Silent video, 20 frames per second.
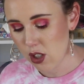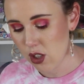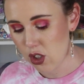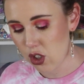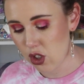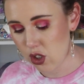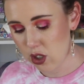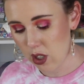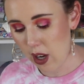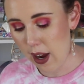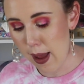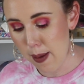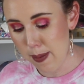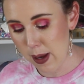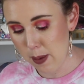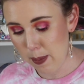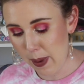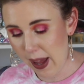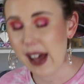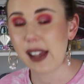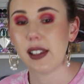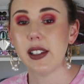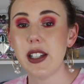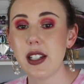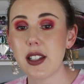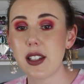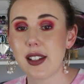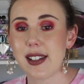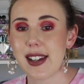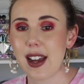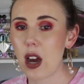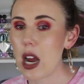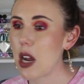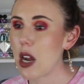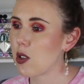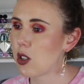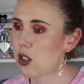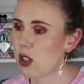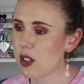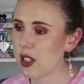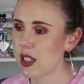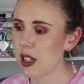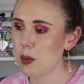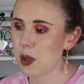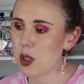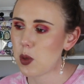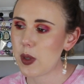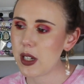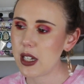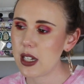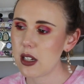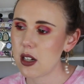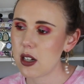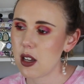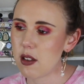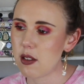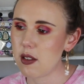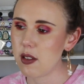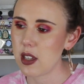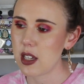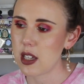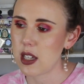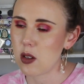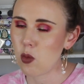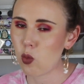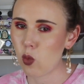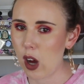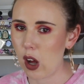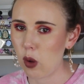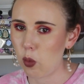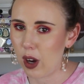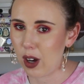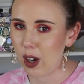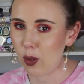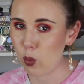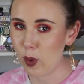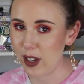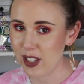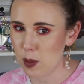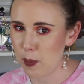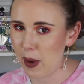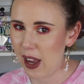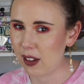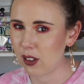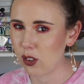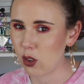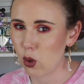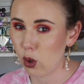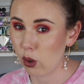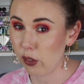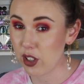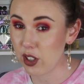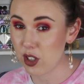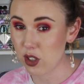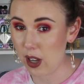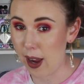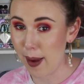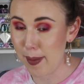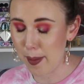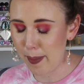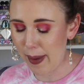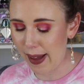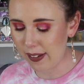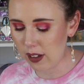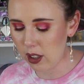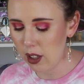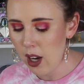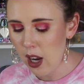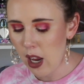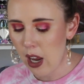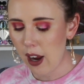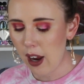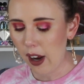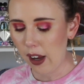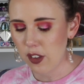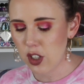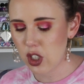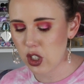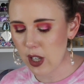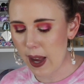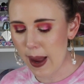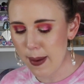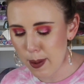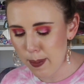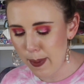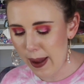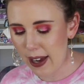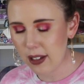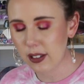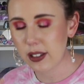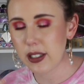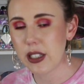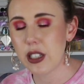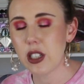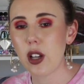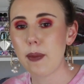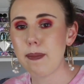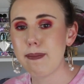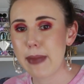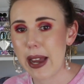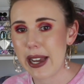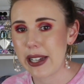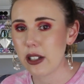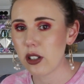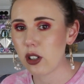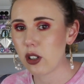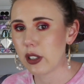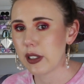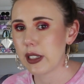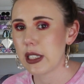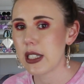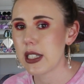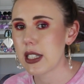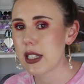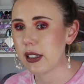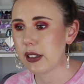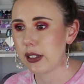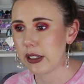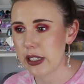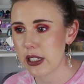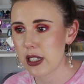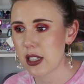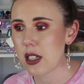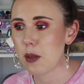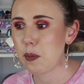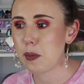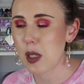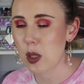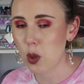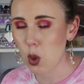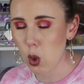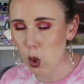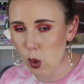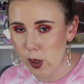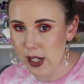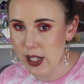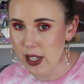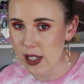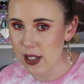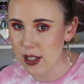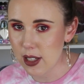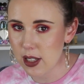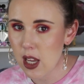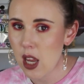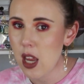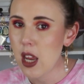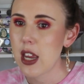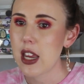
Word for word: Cyber palette. Now I was tossing up between the Wild Wild West palette or the Cyber palette. Cyber Palette made it on this list because